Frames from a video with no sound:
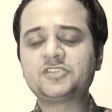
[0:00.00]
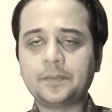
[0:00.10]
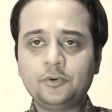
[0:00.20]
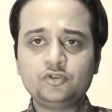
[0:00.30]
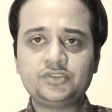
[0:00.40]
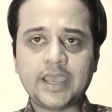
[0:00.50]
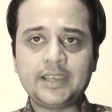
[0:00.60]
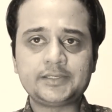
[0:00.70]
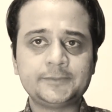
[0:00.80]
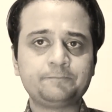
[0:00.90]
Suppose
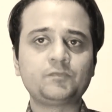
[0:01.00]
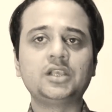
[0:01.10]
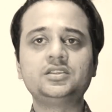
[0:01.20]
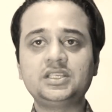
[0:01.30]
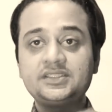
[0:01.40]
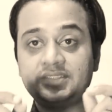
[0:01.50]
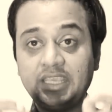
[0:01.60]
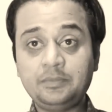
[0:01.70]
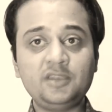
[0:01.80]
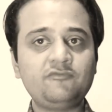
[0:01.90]
that the
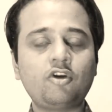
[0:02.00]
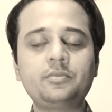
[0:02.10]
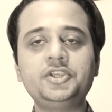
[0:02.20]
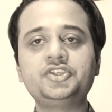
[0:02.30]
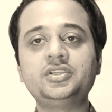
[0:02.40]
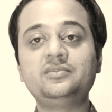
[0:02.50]
same information